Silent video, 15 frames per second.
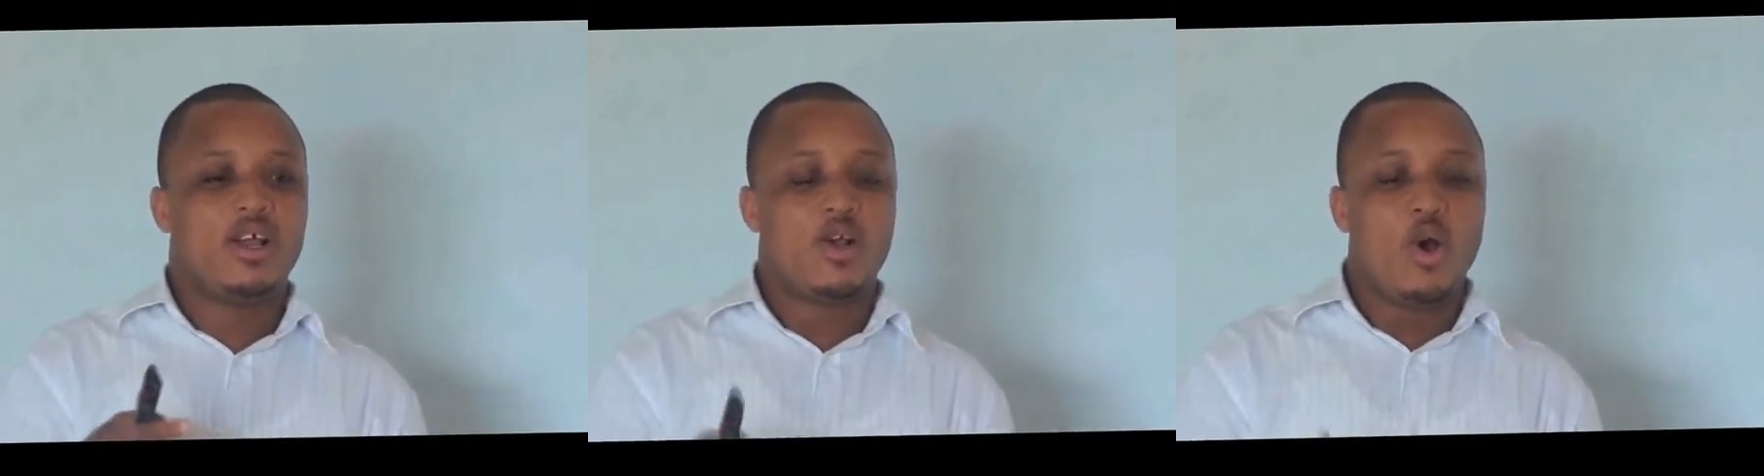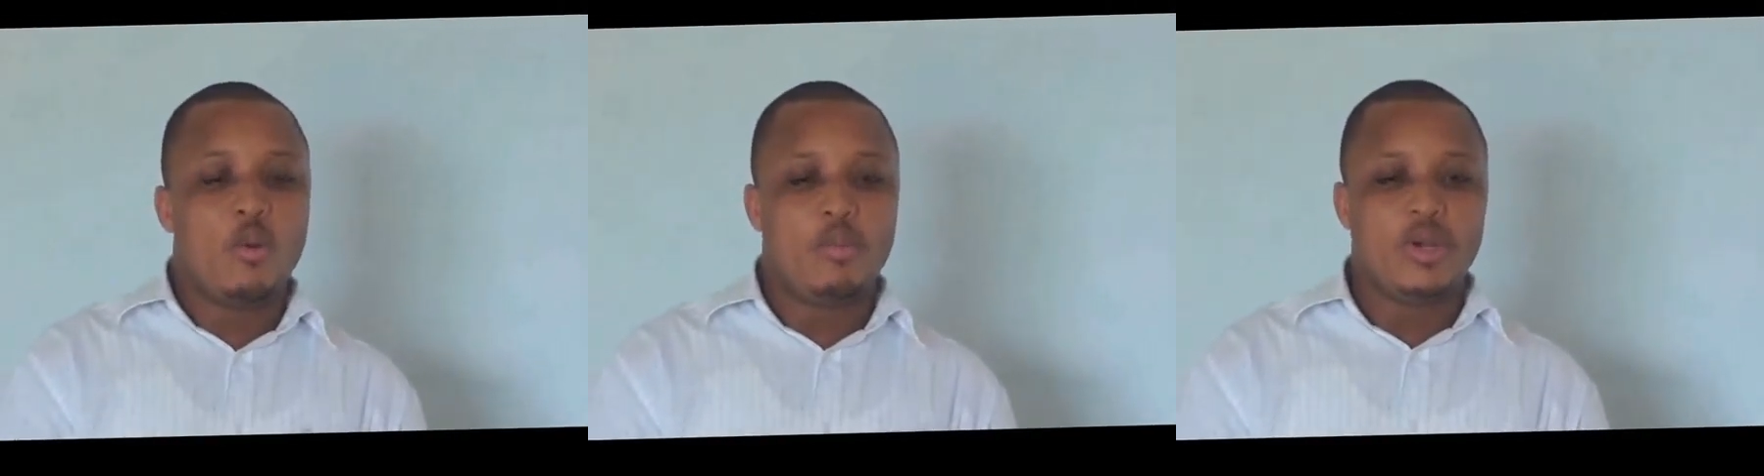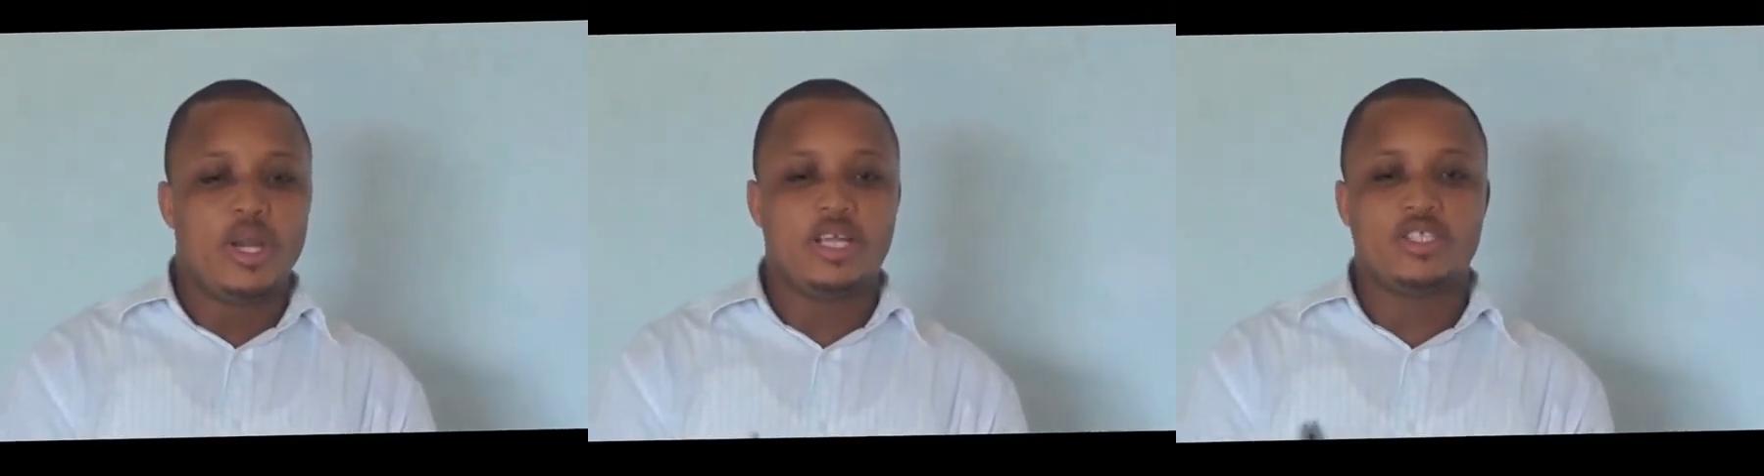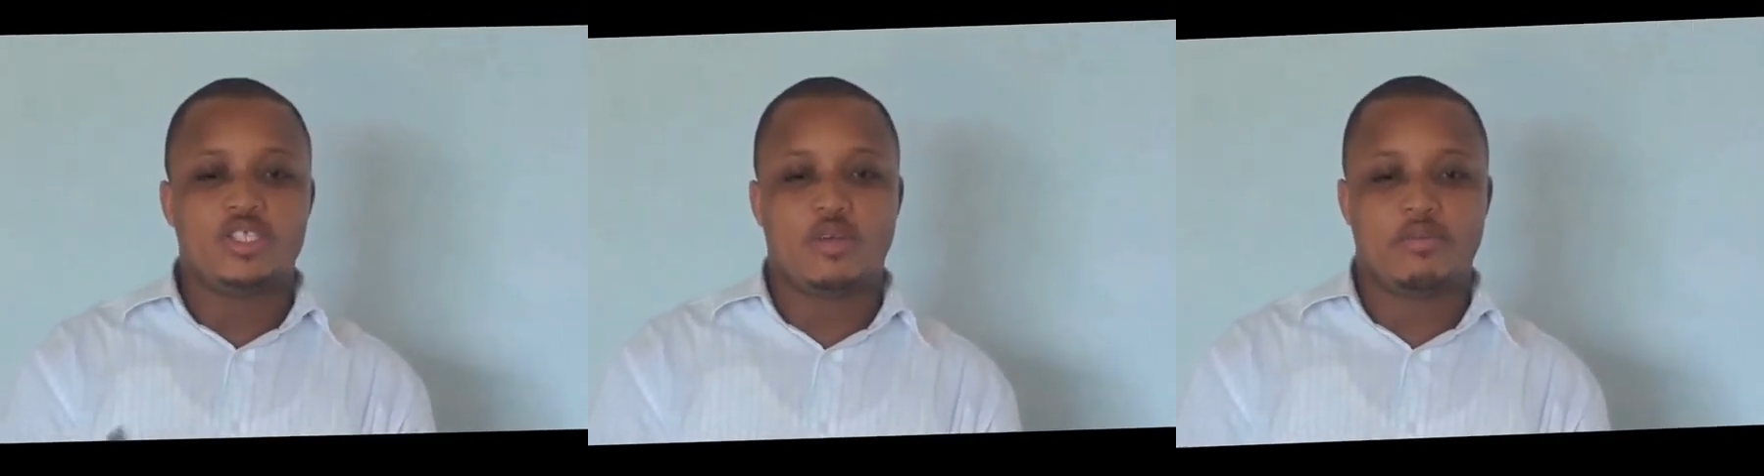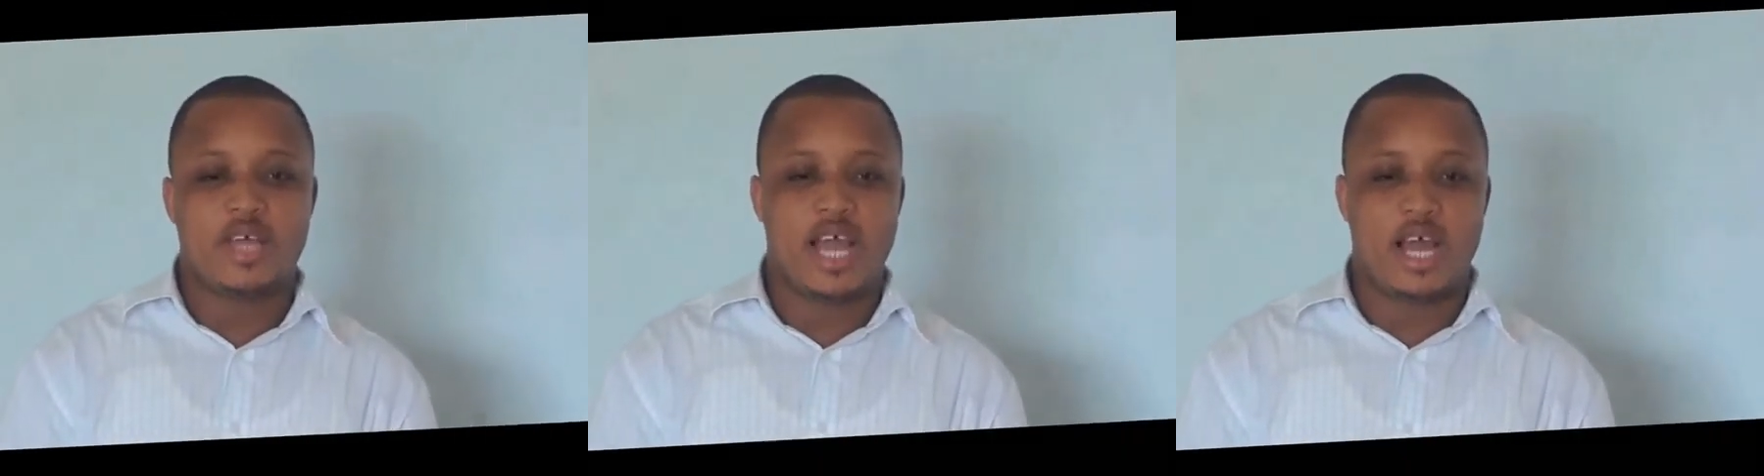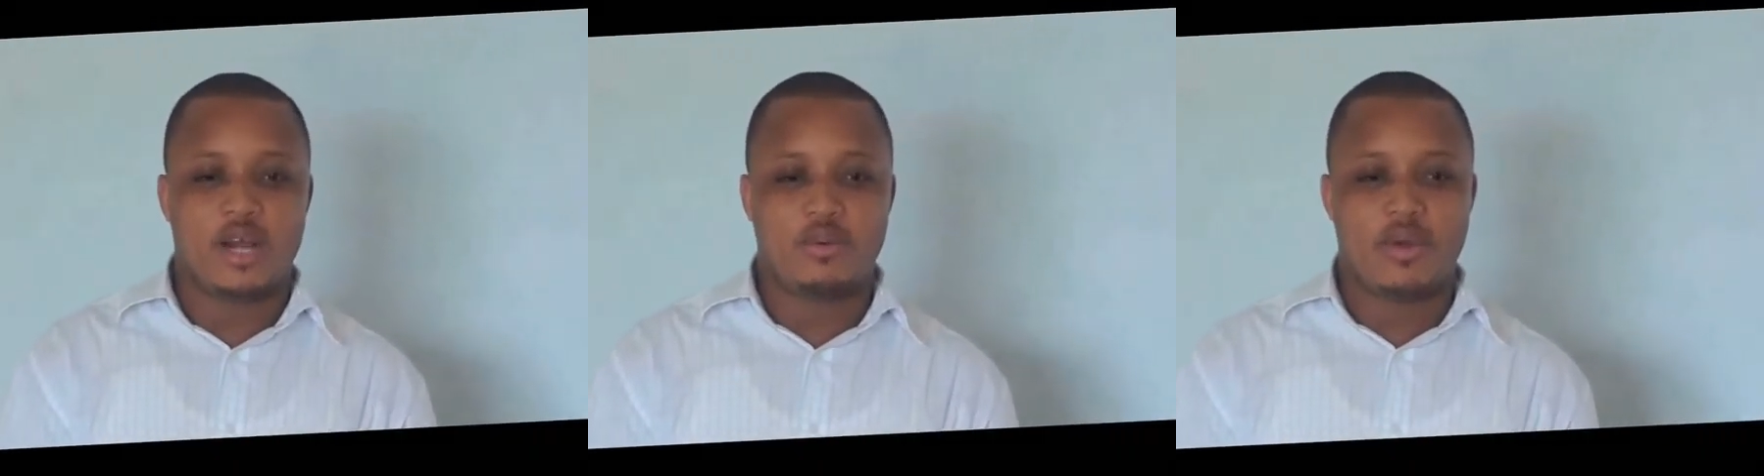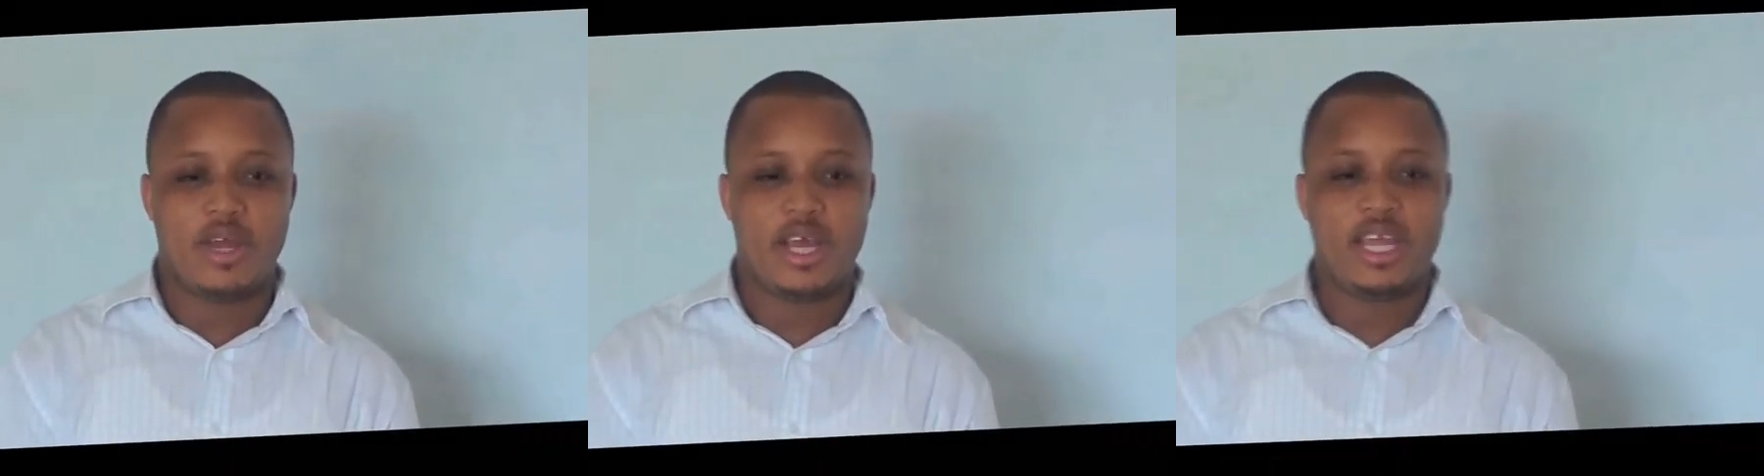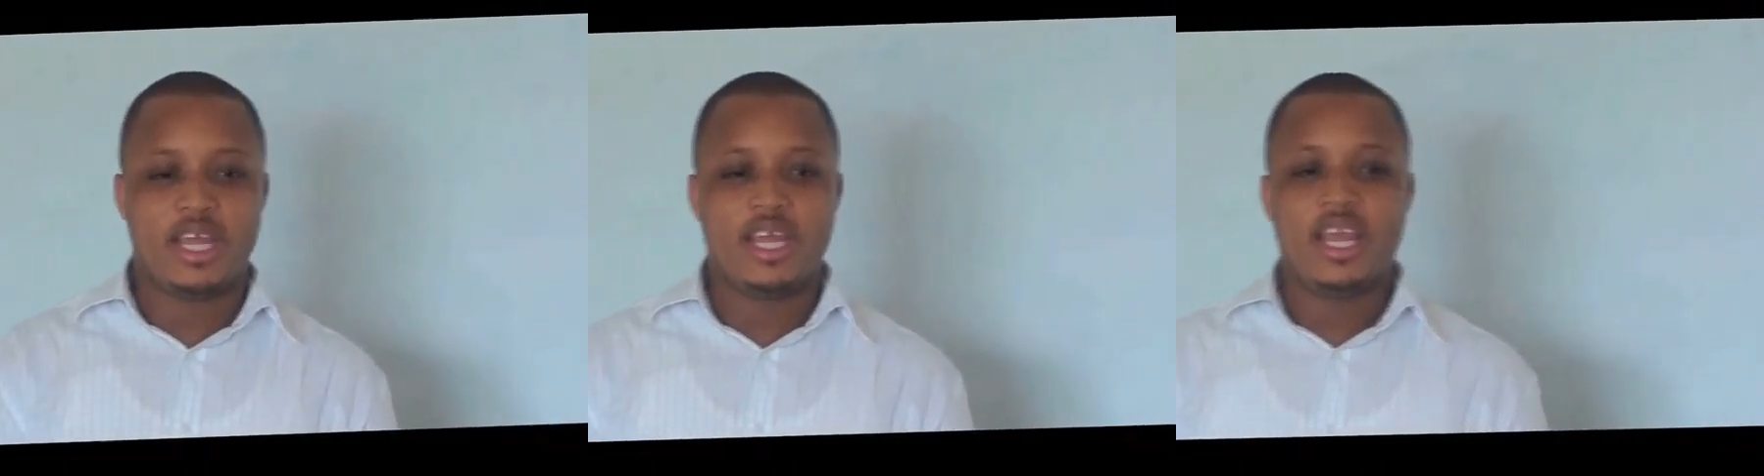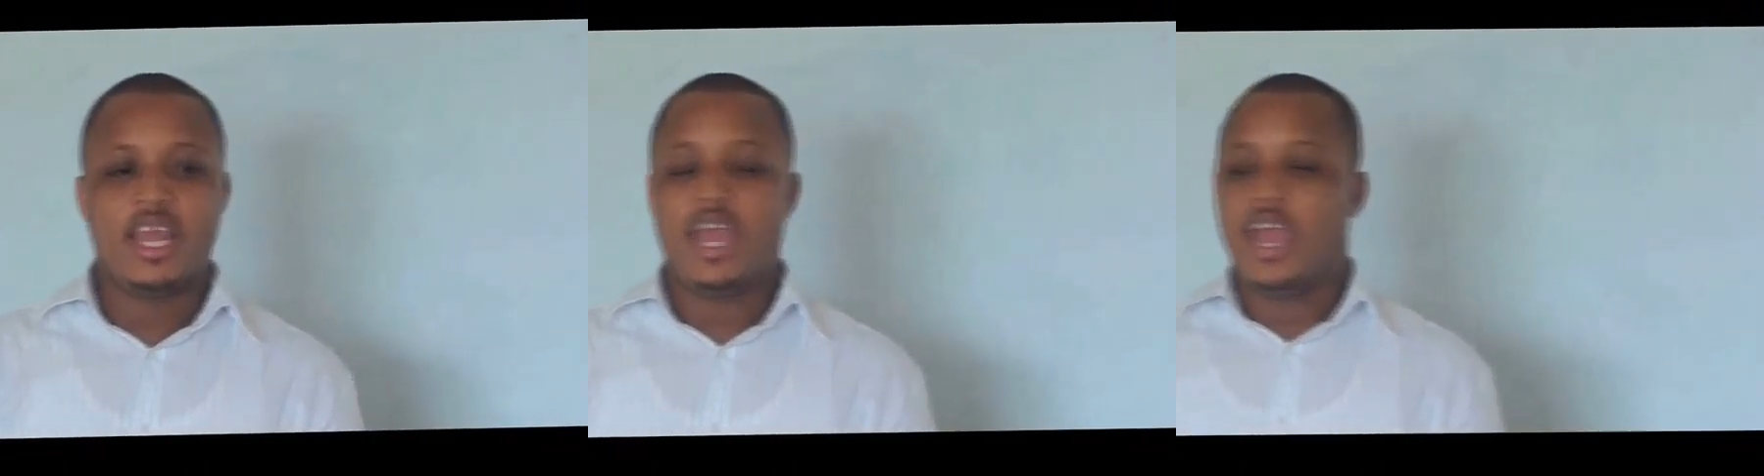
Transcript: components of the hardware